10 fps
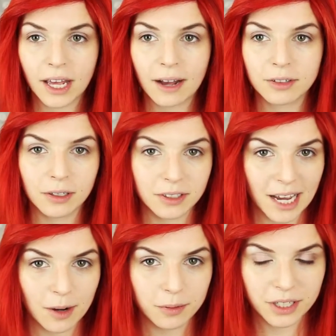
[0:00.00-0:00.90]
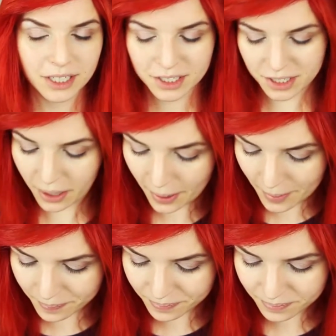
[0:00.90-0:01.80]
I'm going to have to look down for this,
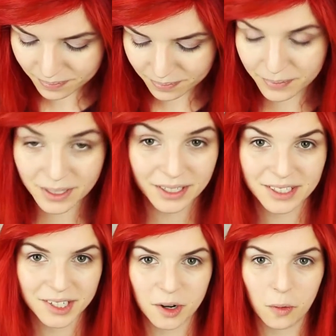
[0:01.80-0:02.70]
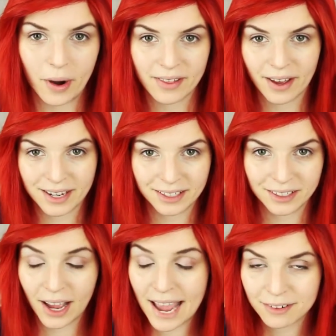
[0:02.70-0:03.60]
because there's no way that
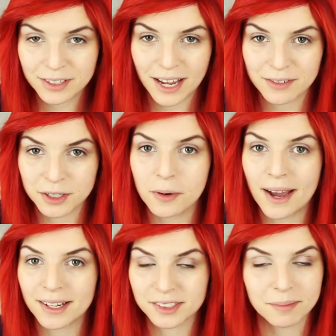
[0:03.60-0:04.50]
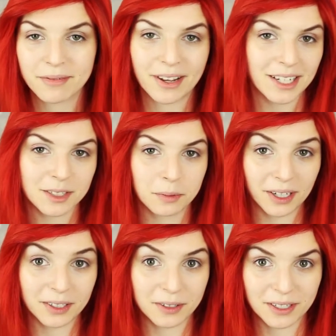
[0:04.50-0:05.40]
I have to have two hands on my face
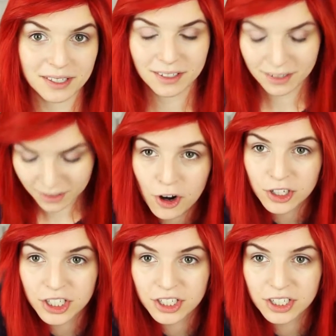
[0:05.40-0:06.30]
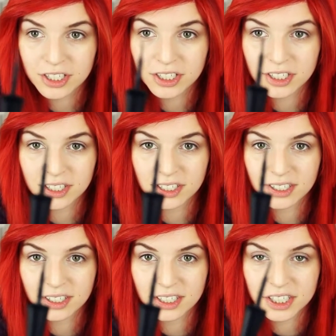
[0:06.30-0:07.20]
when I do this. This brush is just
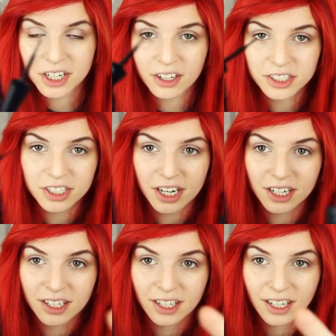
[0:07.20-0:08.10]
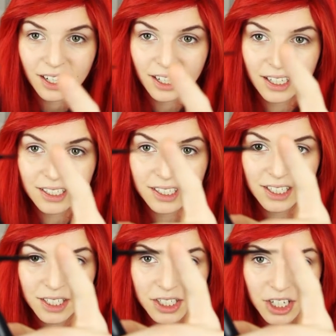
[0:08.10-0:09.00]
disgusting.
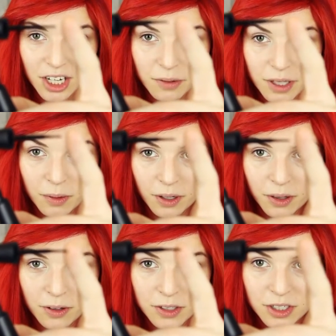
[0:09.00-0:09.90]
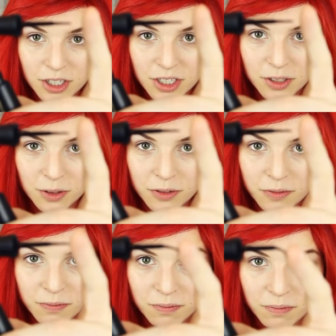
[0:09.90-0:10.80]
It's genuinely one of those that just sort of,
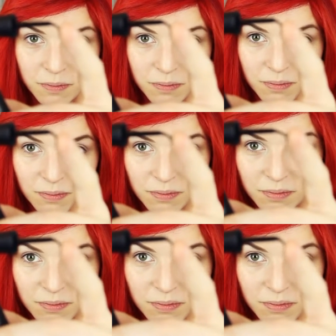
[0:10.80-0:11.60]
okay, I think I'm